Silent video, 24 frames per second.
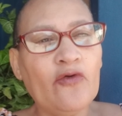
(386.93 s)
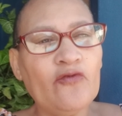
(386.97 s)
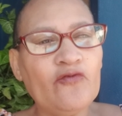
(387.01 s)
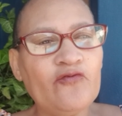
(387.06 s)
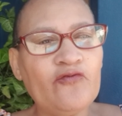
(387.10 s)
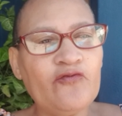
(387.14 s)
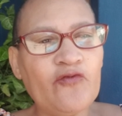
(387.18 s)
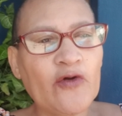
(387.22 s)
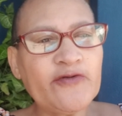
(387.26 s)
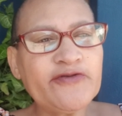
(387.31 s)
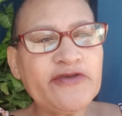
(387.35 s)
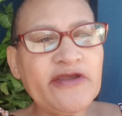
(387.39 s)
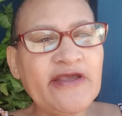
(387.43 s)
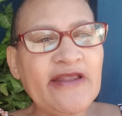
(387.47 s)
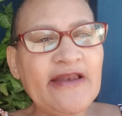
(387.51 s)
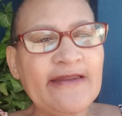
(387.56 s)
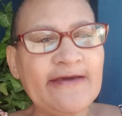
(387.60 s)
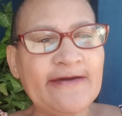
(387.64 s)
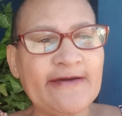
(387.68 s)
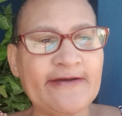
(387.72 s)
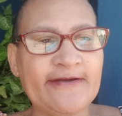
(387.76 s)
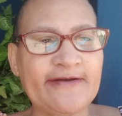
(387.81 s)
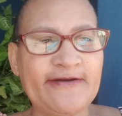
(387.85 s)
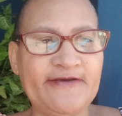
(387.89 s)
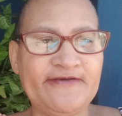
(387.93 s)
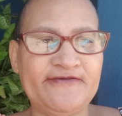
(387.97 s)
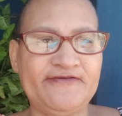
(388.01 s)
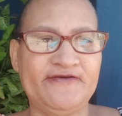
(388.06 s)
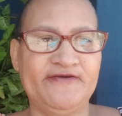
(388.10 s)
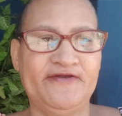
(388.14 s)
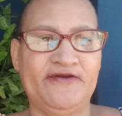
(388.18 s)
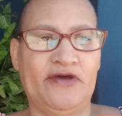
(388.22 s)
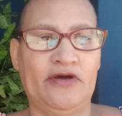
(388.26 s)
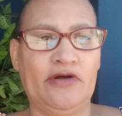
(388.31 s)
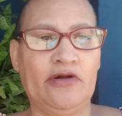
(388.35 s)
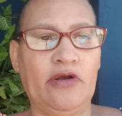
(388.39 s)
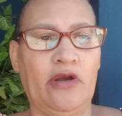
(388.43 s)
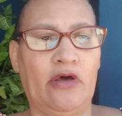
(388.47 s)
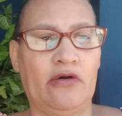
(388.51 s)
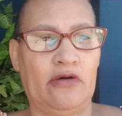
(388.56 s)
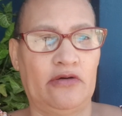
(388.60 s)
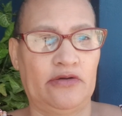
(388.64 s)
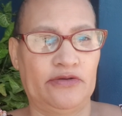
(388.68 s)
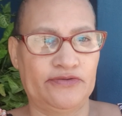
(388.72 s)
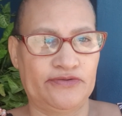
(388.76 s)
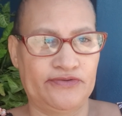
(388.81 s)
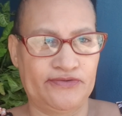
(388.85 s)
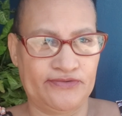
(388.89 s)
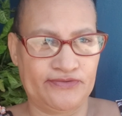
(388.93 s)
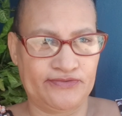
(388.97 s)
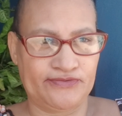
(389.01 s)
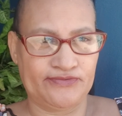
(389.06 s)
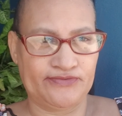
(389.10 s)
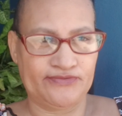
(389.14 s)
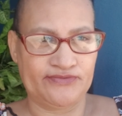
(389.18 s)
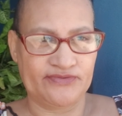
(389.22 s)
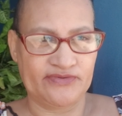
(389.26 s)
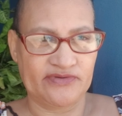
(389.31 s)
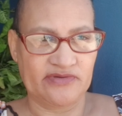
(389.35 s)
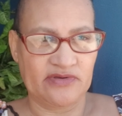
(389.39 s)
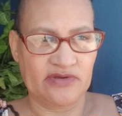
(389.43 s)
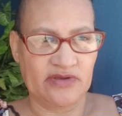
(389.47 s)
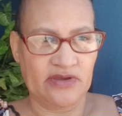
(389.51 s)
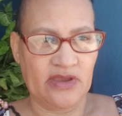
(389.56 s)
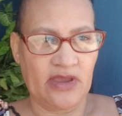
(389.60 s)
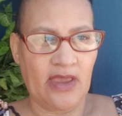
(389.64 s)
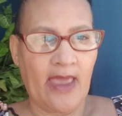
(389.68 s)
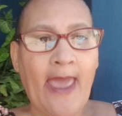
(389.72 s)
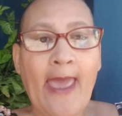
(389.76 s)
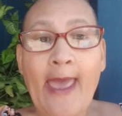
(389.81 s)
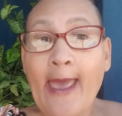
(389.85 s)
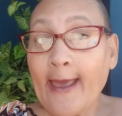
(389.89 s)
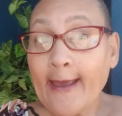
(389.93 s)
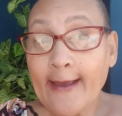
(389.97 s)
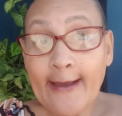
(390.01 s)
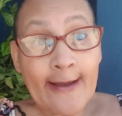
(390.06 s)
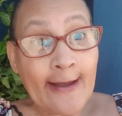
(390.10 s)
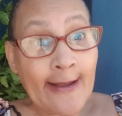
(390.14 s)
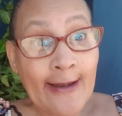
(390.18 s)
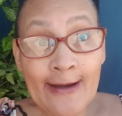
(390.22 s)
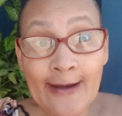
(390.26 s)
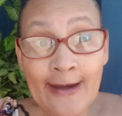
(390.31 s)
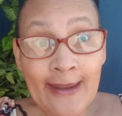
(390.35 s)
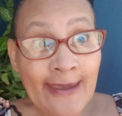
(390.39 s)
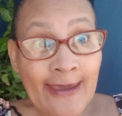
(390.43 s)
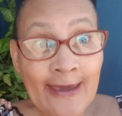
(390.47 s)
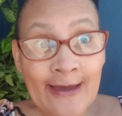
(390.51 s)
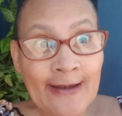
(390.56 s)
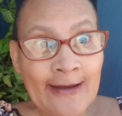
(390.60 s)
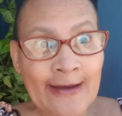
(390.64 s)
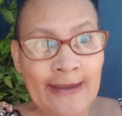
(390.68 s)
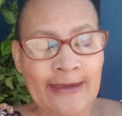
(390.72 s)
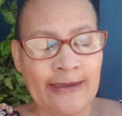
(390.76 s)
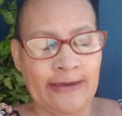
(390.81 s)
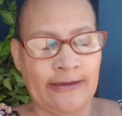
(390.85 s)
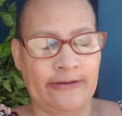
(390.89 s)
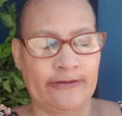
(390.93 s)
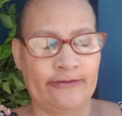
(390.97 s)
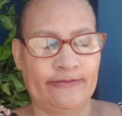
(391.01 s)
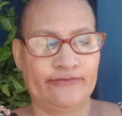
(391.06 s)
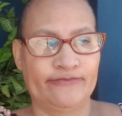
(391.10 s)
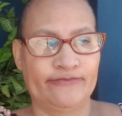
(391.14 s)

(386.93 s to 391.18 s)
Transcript: 40 learners in a class. Clearly,